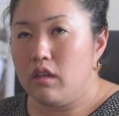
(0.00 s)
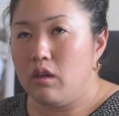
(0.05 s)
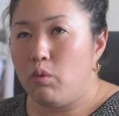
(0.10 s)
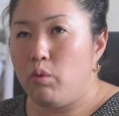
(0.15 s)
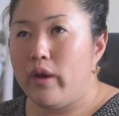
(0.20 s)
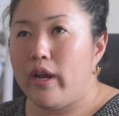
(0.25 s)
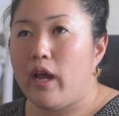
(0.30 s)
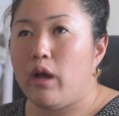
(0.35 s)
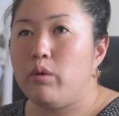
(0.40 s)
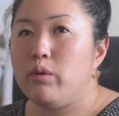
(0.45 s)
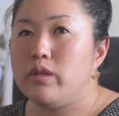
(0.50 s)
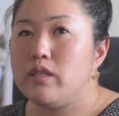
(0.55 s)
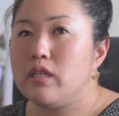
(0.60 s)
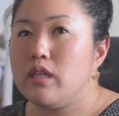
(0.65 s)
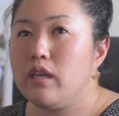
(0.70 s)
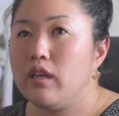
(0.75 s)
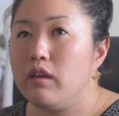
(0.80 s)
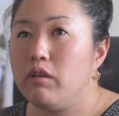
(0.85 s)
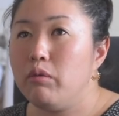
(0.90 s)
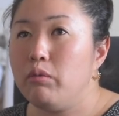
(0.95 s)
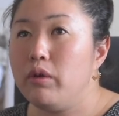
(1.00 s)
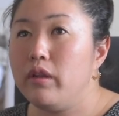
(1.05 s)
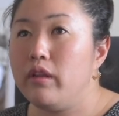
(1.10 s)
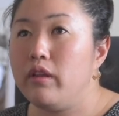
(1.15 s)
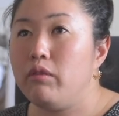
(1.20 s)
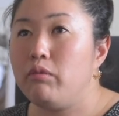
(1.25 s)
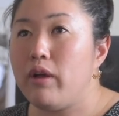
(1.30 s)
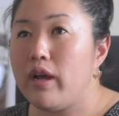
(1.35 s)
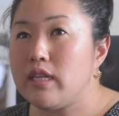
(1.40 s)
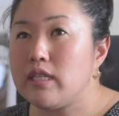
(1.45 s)
when I was
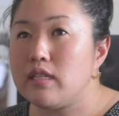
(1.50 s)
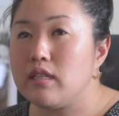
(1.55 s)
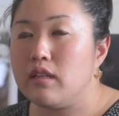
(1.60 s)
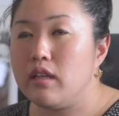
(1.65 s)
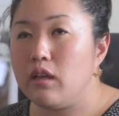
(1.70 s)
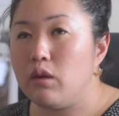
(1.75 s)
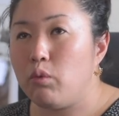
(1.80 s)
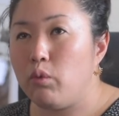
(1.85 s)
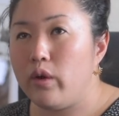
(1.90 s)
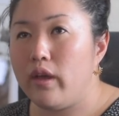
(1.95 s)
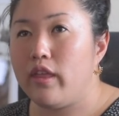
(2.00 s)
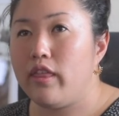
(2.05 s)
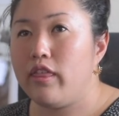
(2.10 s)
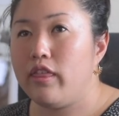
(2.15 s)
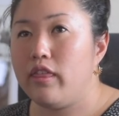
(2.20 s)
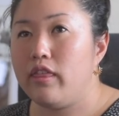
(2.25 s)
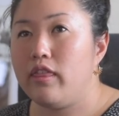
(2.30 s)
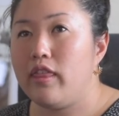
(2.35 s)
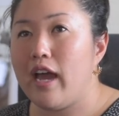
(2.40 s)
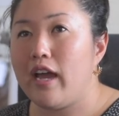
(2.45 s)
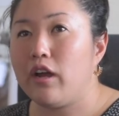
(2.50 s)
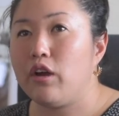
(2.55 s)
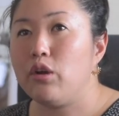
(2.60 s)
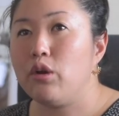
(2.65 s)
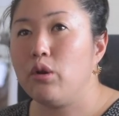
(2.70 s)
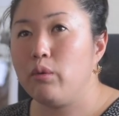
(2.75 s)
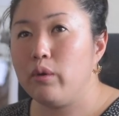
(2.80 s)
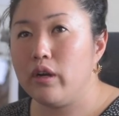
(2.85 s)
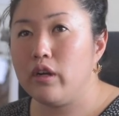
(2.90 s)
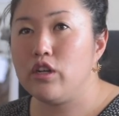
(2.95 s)
really wrestling with that
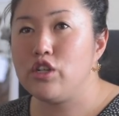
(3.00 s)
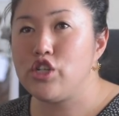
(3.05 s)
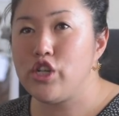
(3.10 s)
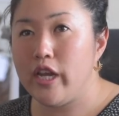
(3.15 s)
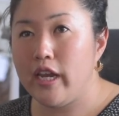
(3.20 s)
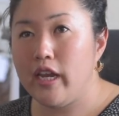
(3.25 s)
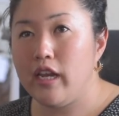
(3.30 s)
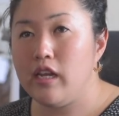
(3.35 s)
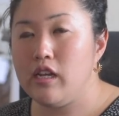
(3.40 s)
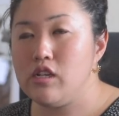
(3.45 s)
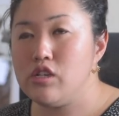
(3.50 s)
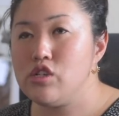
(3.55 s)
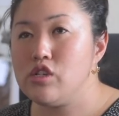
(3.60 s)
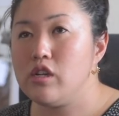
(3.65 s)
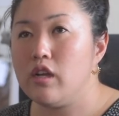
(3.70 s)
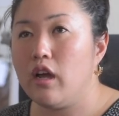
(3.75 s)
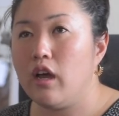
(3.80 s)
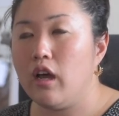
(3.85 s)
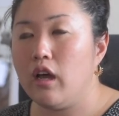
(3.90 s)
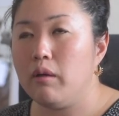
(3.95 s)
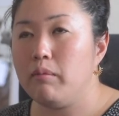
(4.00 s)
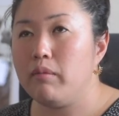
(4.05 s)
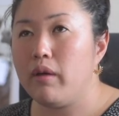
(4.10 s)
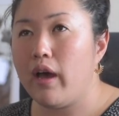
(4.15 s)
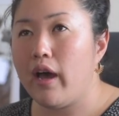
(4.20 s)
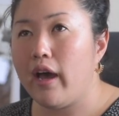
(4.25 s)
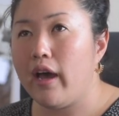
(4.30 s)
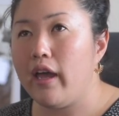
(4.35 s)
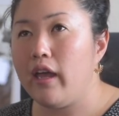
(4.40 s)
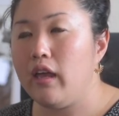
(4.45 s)
career change,
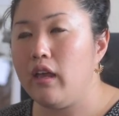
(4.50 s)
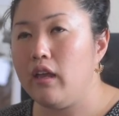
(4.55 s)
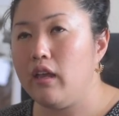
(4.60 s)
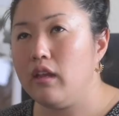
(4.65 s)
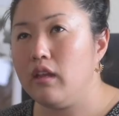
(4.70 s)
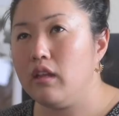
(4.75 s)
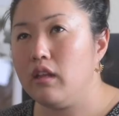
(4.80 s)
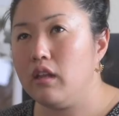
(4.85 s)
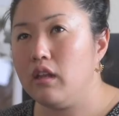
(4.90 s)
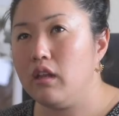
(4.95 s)
I